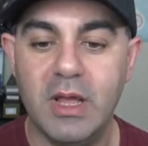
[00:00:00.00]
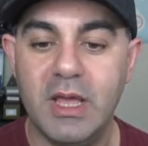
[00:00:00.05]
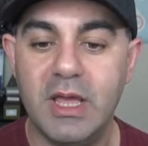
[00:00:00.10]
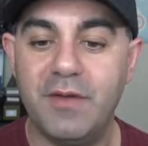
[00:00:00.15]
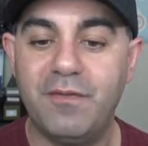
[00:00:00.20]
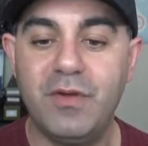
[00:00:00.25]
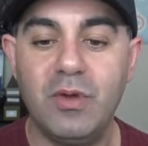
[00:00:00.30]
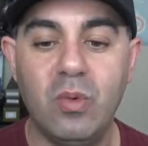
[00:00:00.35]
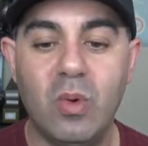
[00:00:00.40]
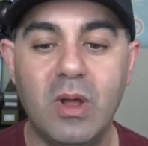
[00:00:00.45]

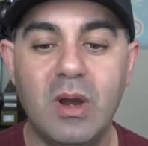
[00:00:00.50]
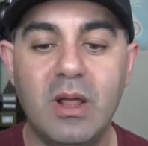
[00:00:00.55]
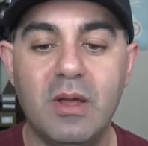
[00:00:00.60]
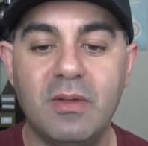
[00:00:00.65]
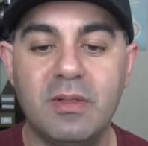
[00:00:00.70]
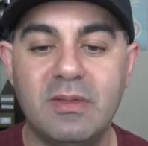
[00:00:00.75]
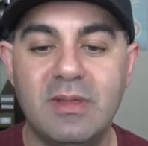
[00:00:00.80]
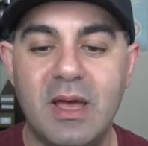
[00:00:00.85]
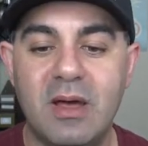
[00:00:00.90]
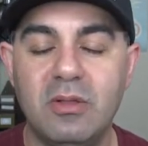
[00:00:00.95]
If you want to
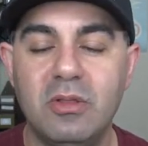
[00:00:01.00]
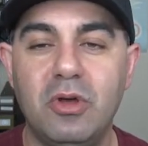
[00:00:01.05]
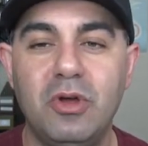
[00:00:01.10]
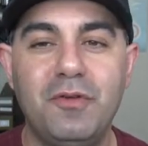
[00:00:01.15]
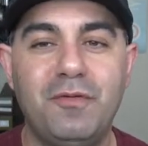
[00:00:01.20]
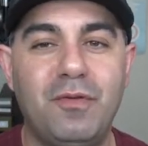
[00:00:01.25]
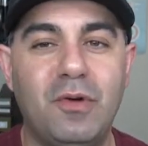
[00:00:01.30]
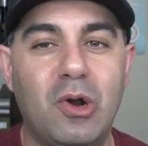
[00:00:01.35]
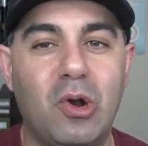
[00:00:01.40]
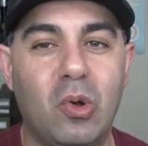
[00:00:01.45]
download
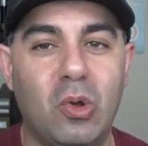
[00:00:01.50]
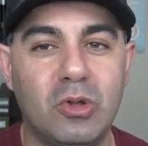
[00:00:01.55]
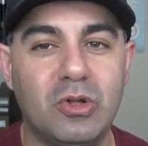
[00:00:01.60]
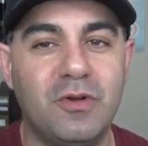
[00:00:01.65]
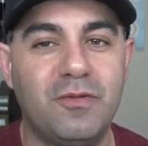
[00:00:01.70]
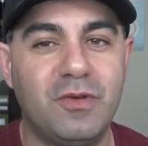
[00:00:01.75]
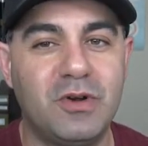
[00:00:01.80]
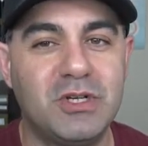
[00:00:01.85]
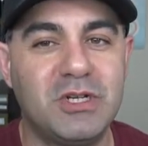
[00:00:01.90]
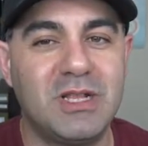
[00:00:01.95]
for an older
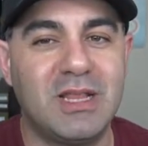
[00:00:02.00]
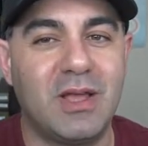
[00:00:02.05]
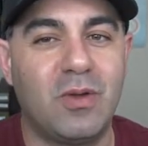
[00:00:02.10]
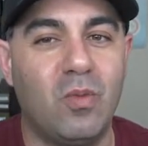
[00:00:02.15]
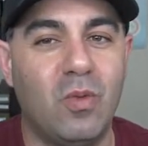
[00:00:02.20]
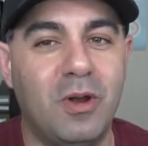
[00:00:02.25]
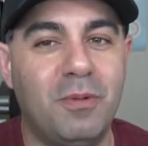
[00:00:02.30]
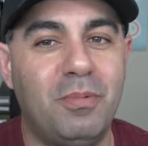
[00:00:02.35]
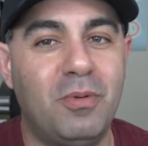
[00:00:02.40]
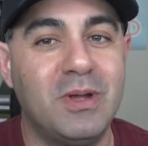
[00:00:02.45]
version like
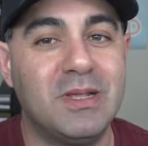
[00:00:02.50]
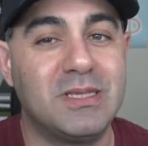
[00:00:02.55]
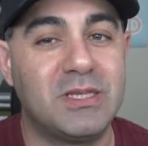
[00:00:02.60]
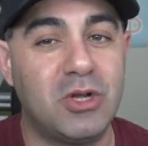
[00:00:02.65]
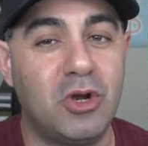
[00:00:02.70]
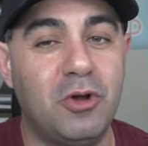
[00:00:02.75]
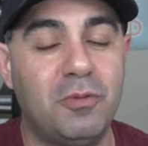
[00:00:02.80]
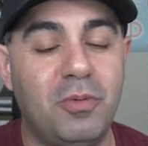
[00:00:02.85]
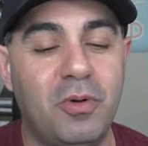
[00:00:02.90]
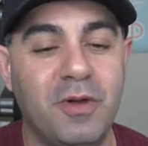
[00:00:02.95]

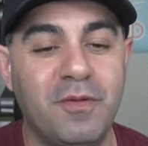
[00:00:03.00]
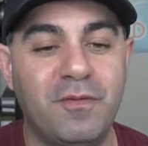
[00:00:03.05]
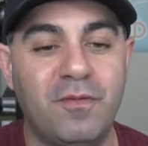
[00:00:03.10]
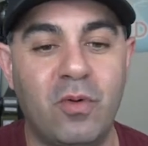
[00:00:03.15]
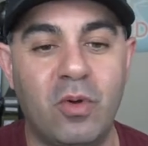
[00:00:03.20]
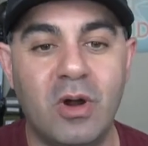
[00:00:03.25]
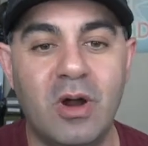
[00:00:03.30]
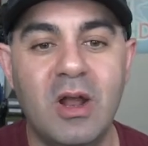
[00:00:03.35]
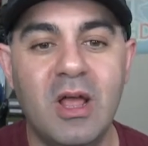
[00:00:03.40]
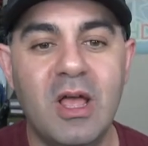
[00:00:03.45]

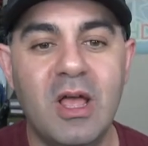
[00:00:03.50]
1.0.4,